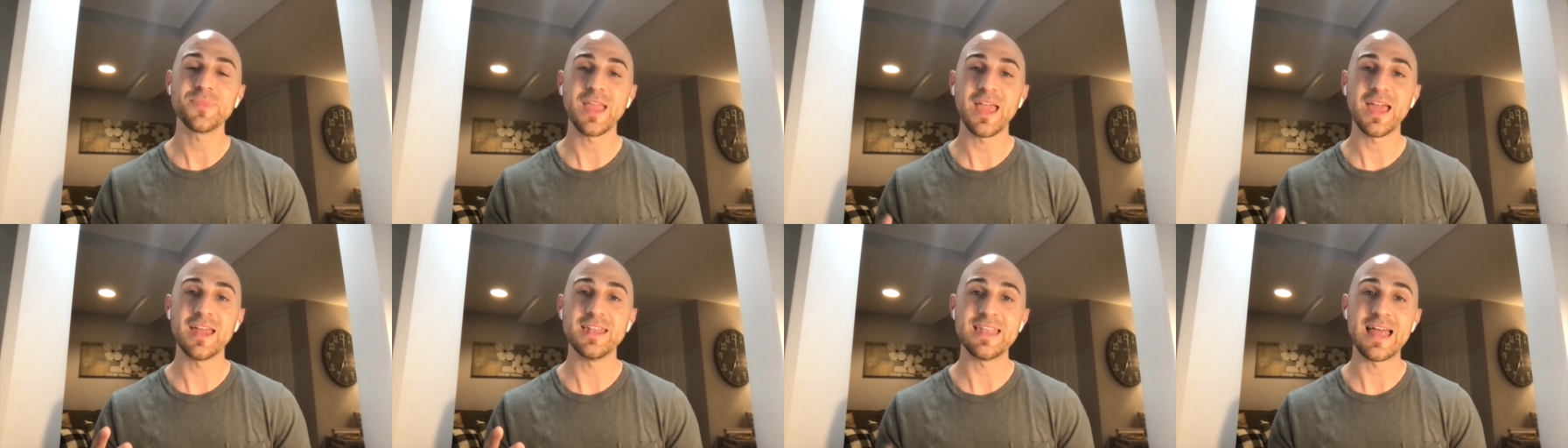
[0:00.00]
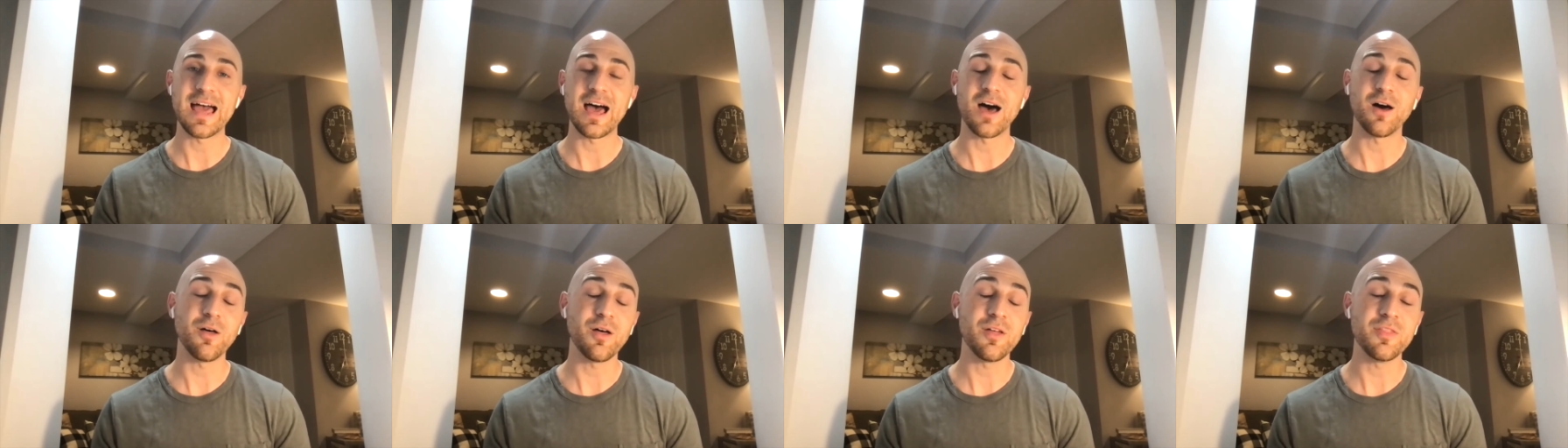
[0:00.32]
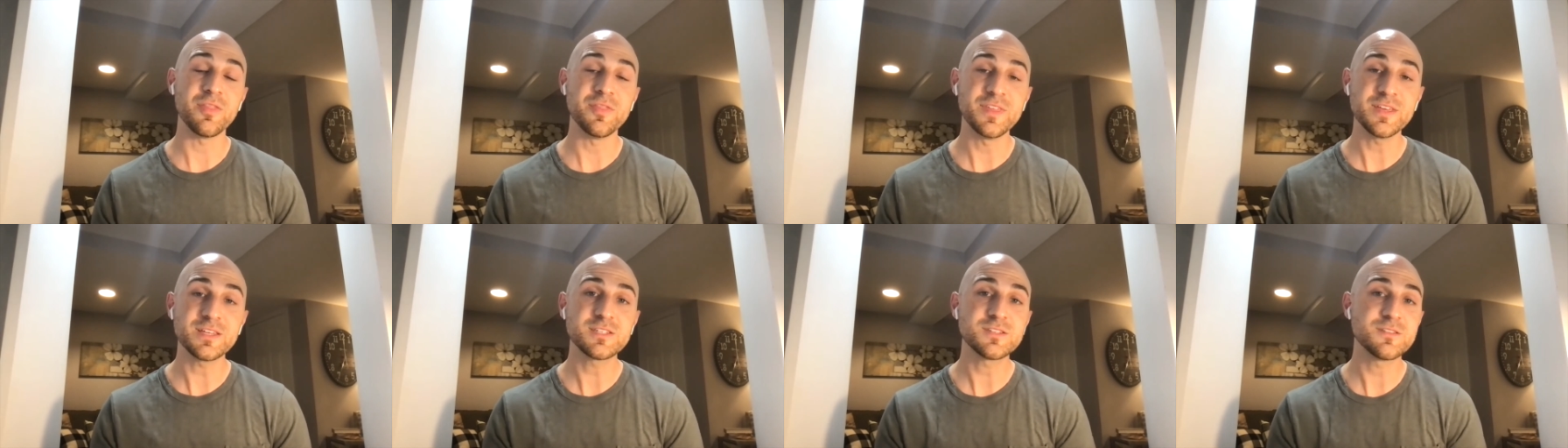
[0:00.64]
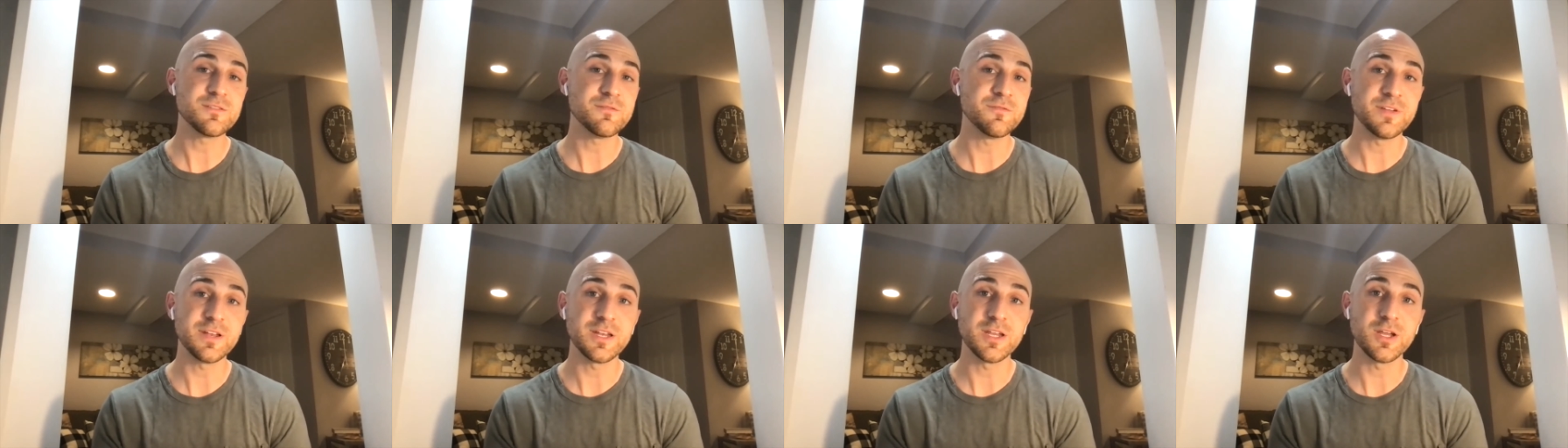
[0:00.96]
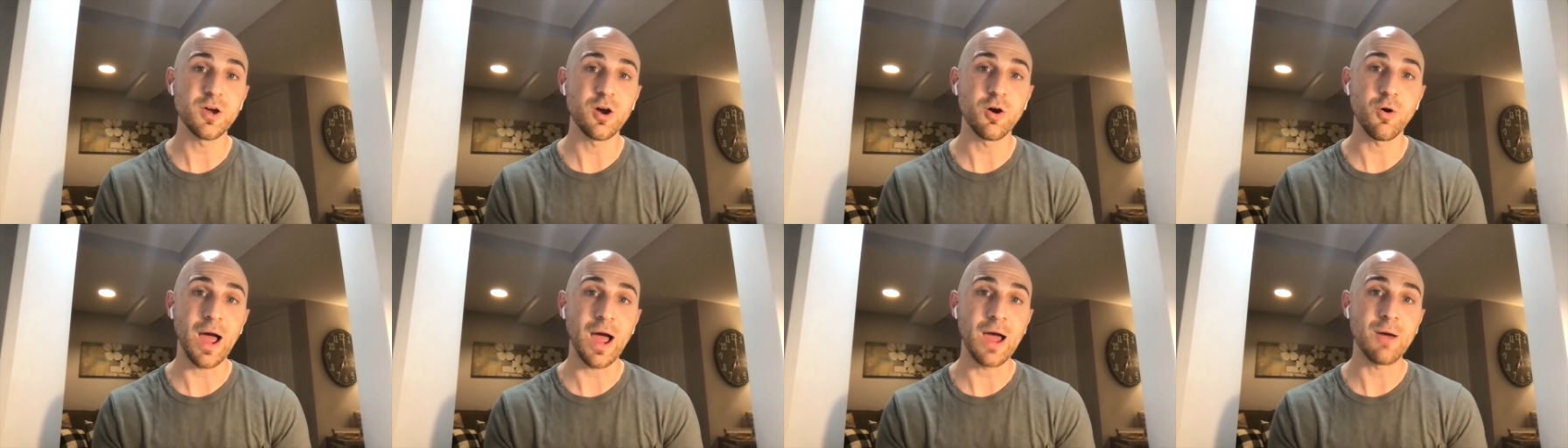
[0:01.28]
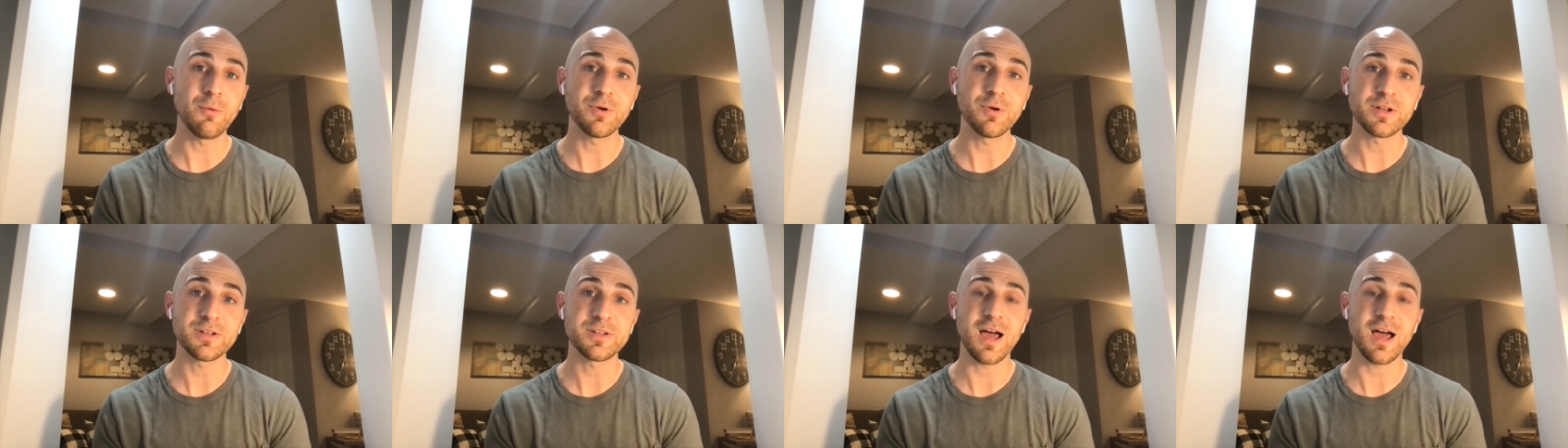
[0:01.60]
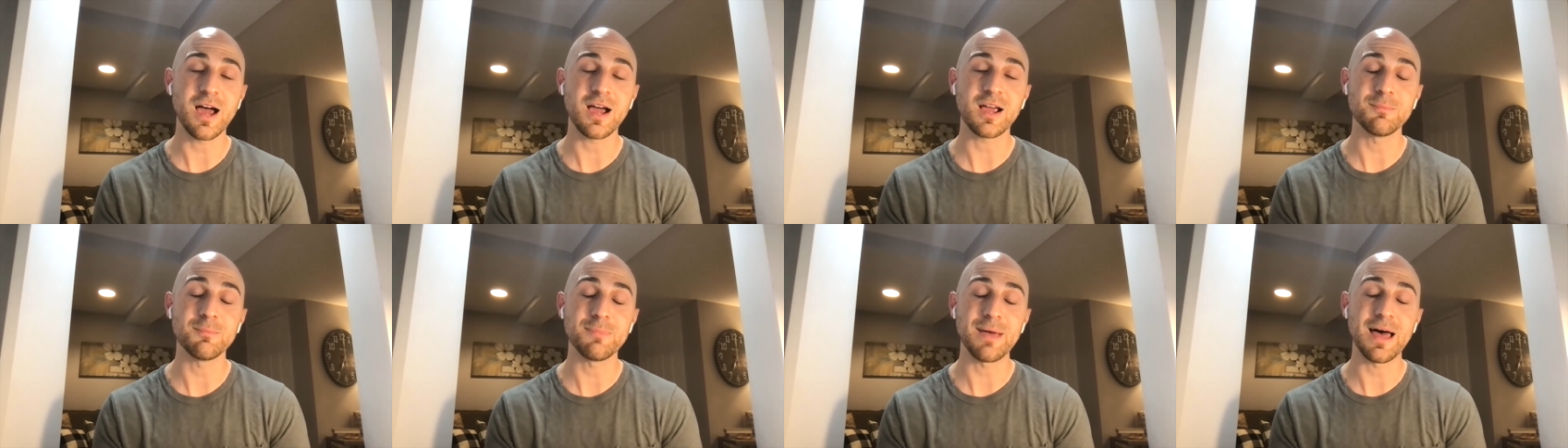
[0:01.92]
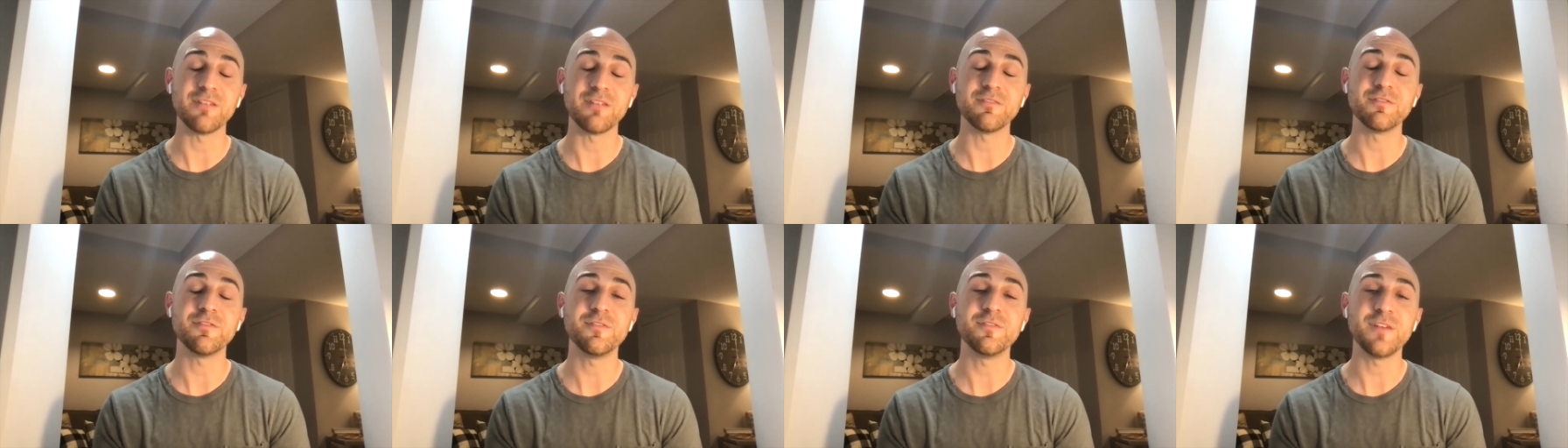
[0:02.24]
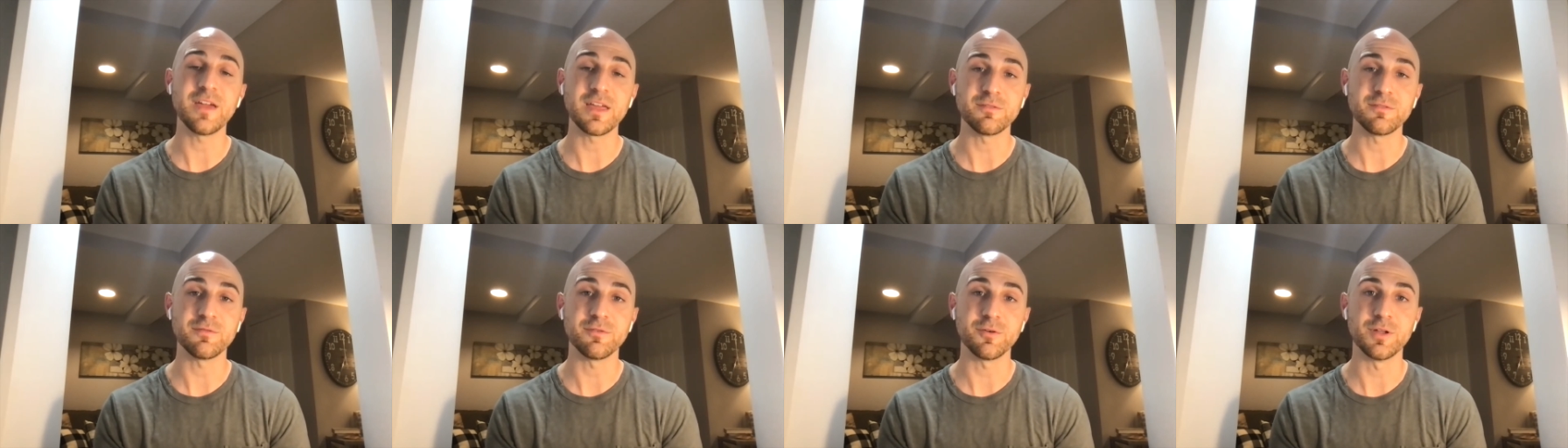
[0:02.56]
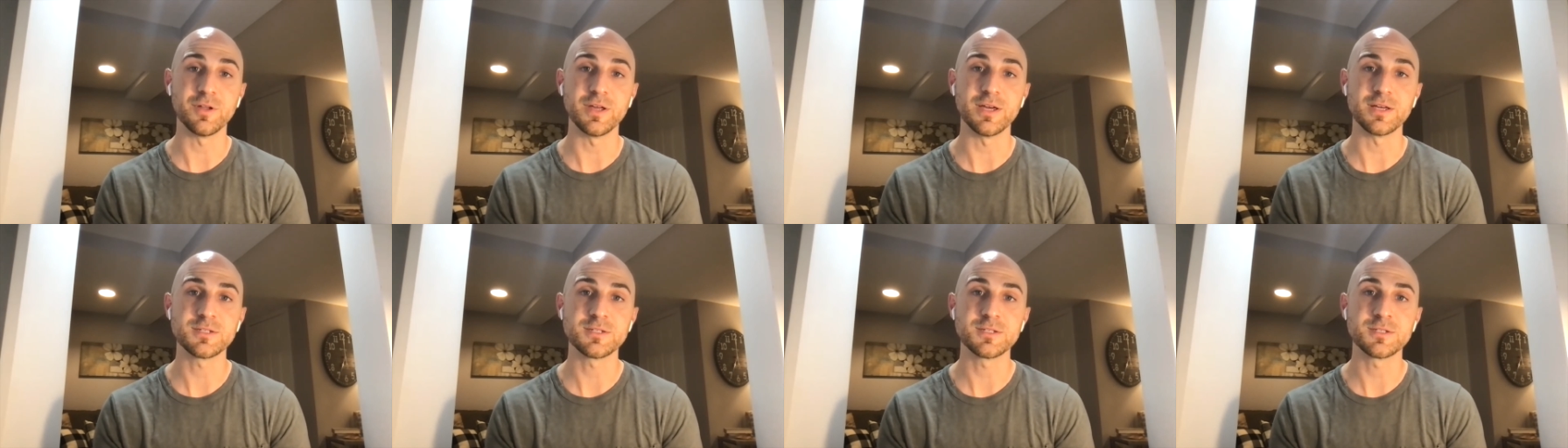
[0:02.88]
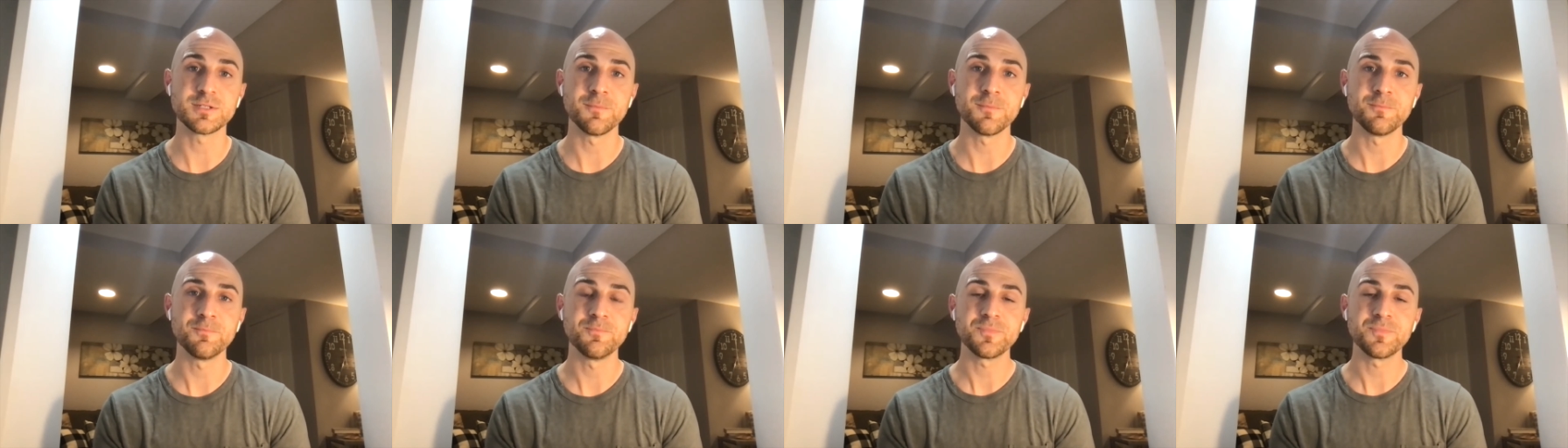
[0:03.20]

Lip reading: And now this video, I want to talk about faithfulness.